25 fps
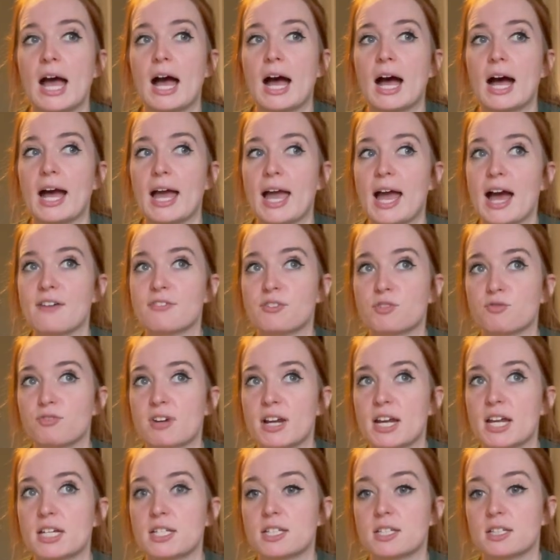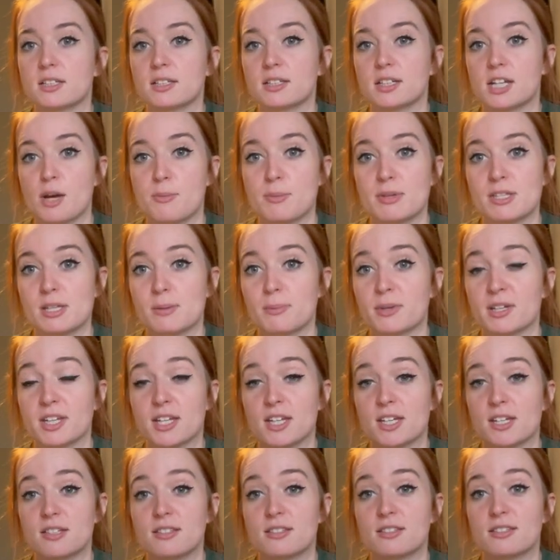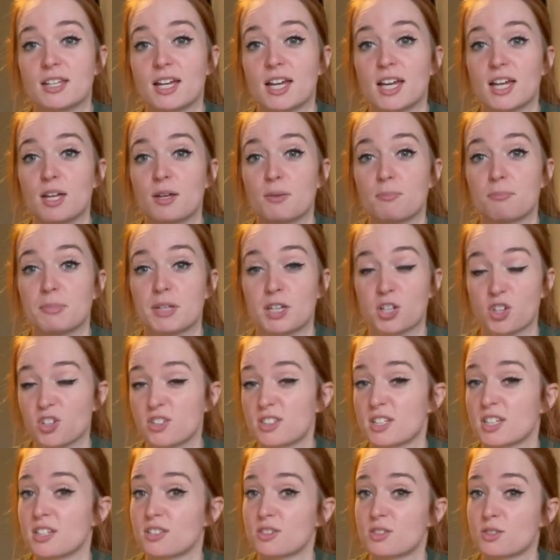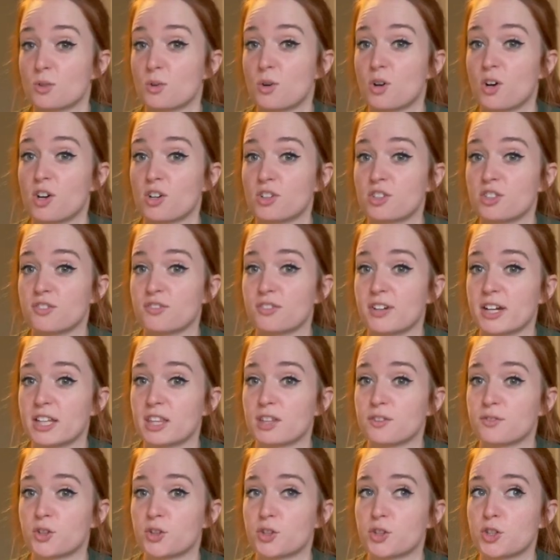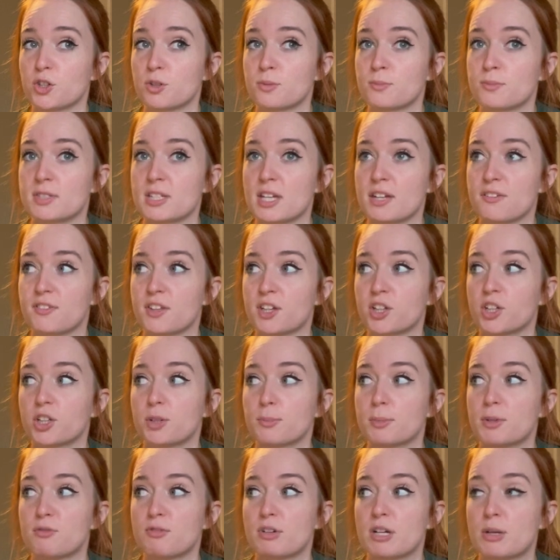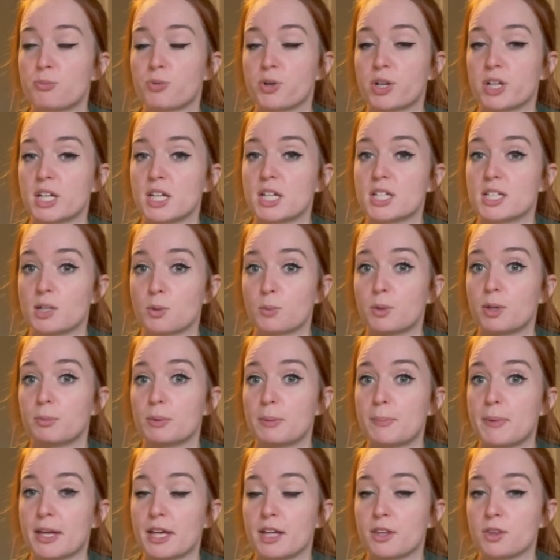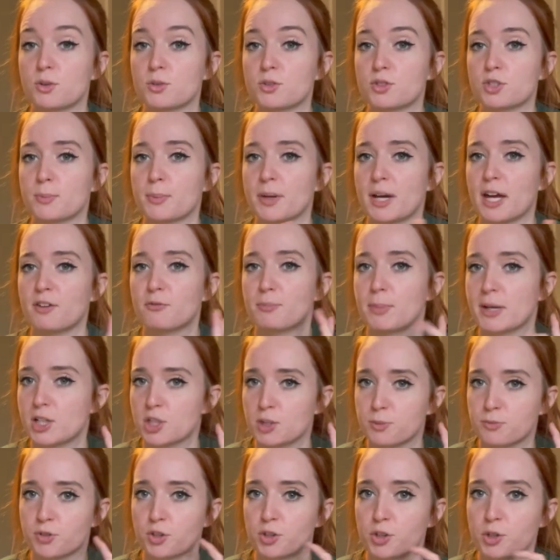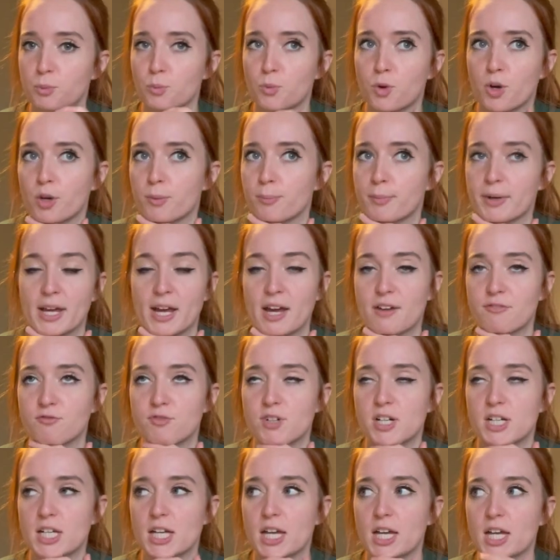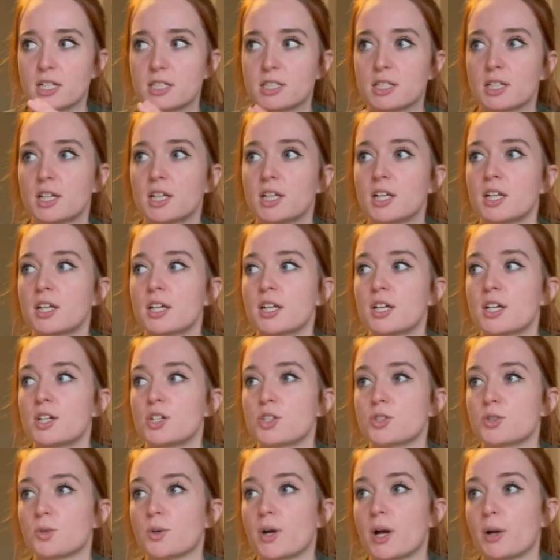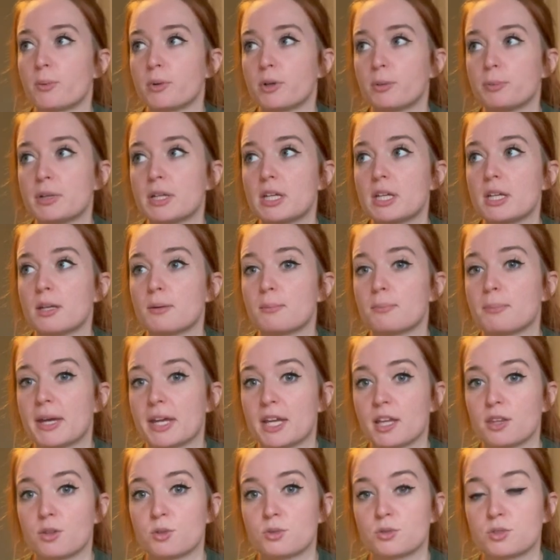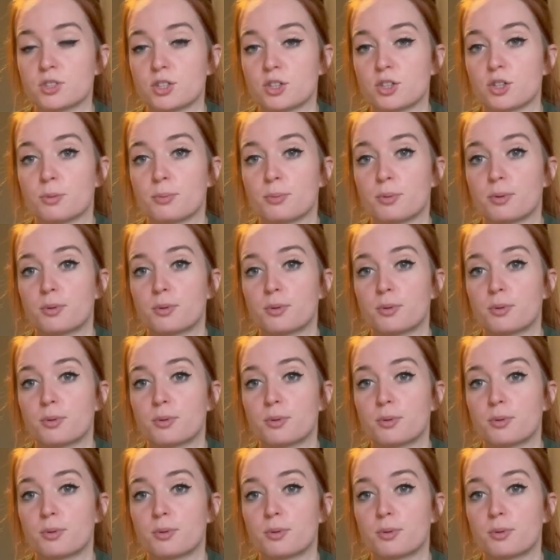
I haven't read Kamisama Kiss because it is so hard to find the volumes. If they're going to be reprinted, I will be picking those up. I have picked up volume 1, but I haven't read it yet, so I will be picking those up